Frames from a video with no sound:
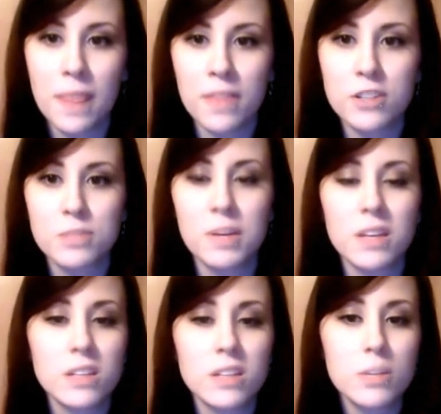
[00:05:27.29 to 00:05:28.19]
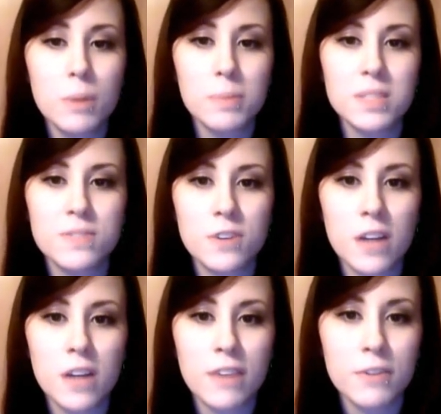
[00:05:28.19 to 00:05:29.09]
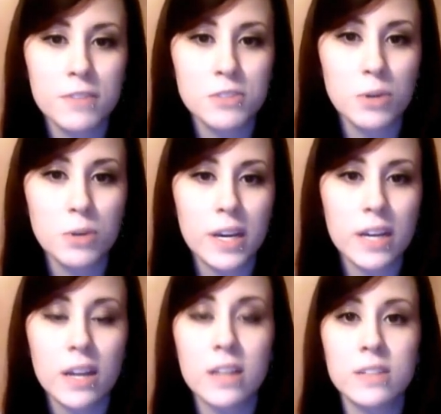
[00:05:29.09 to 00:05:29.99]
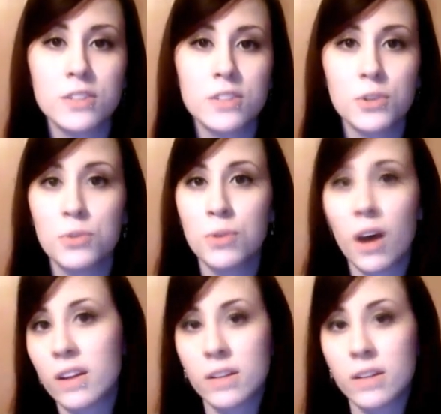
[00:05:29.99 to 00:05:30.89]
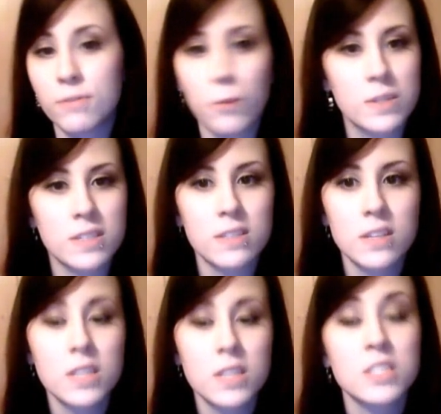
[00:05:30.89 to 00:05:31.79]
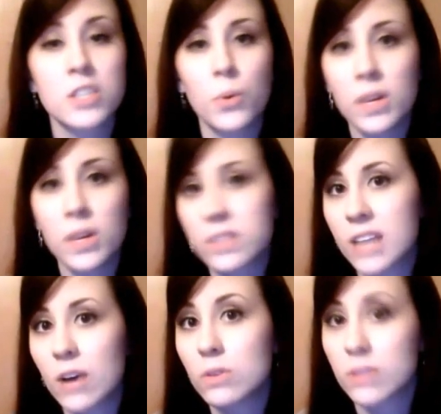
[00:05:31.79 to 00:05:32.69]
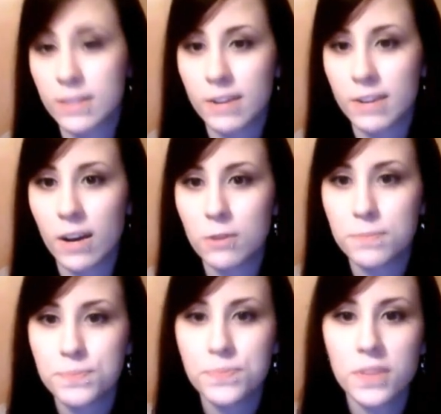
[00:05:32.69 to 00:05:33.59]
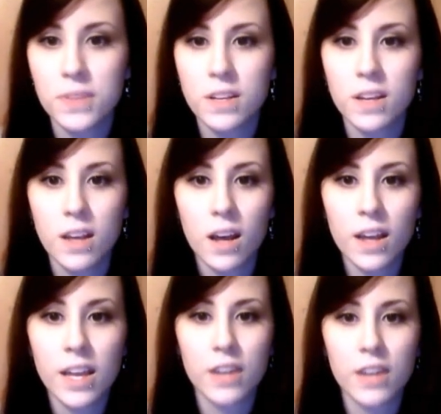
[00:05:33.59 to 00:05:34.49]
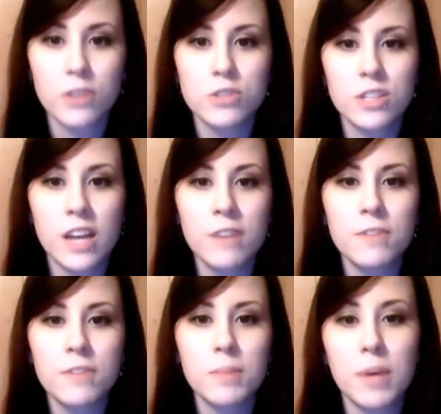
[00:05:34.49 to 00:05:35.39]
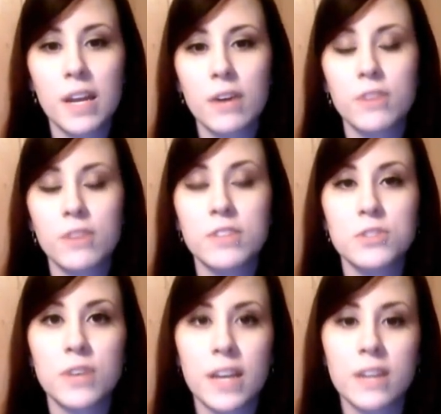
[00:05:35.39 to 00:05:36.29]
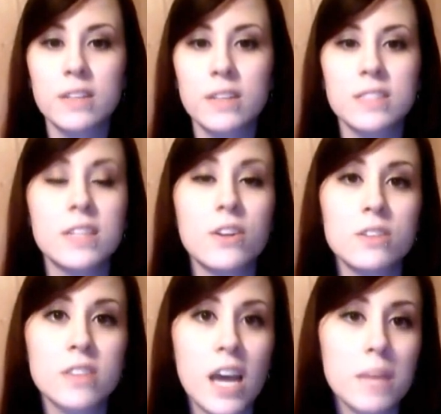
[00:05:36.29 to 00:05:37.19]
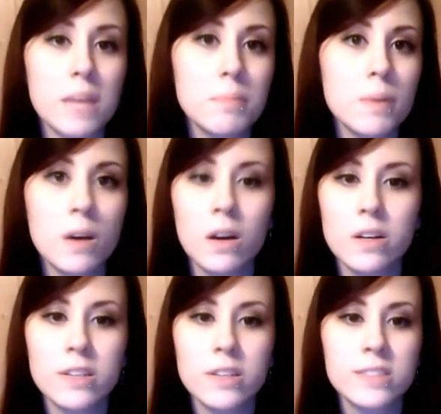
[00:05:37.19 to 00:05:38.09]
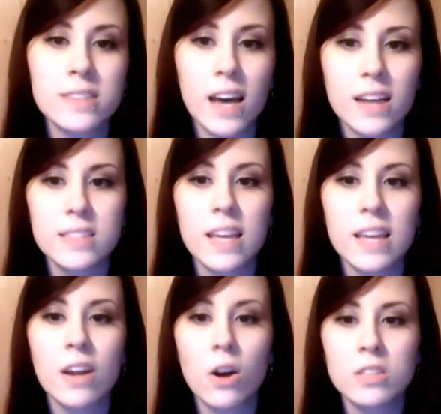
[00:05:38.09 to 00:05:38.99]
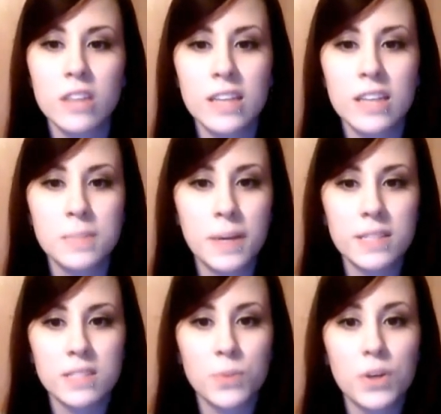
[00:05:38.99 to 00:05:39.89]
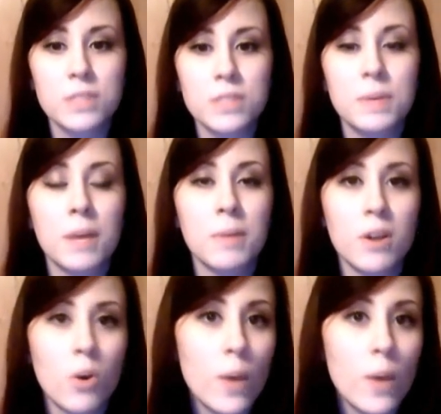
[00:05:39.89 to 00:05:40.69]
There should be a clear purpose for every visual aid, and you do not need to force it, so when in doubt, leave it out. Again, you should carefully plan out your visual aid, consider type, color, size, and all aspects, as well as becoming